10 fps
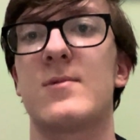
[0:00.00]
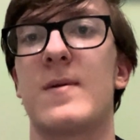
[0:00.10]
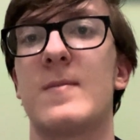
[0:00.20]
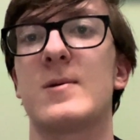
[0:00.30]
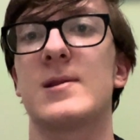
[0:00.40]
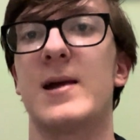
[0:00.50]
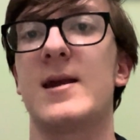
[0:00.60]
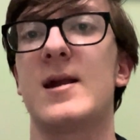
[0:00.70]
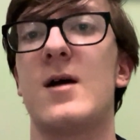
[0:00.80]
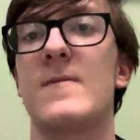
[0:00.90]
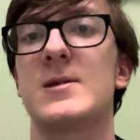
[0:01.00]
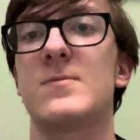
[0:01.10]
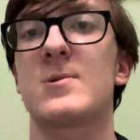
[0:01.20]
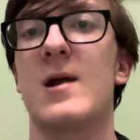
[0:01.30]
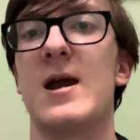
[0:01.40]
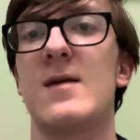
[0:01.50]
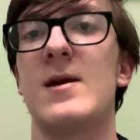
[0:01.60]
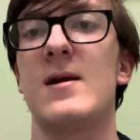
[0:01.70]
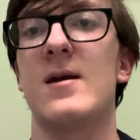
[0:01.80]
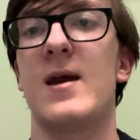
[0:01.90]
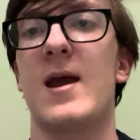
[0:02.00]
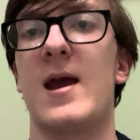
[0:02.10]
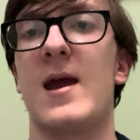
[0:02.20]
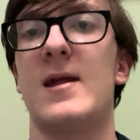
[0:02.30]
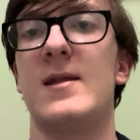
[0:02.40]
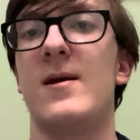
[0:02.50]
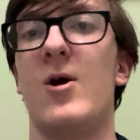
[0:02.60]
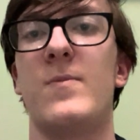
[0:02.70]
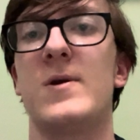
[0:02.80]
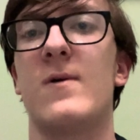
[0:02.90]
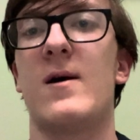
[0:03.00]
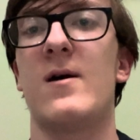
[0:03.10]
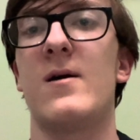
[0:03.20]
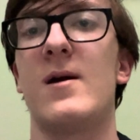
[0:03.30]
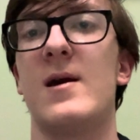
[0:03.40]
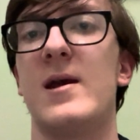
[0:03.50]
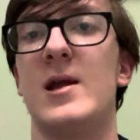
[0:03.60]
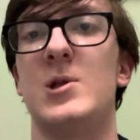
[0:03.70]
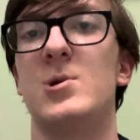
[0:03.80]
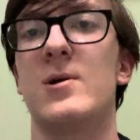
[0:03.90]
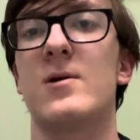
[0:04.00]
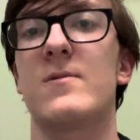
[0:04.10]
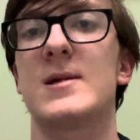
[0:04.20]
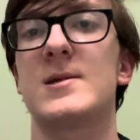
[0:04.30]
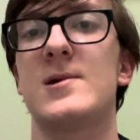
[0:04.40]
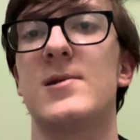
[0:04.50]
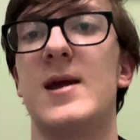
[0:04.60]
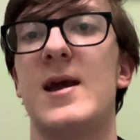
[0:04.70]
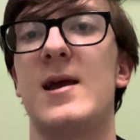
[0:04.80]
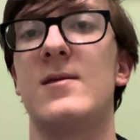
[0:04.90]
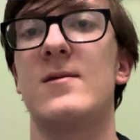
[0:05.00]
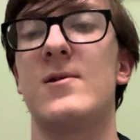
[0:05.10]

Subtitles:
Remember, like, comment, subscribe, and hope you all enjoy the rest of your day,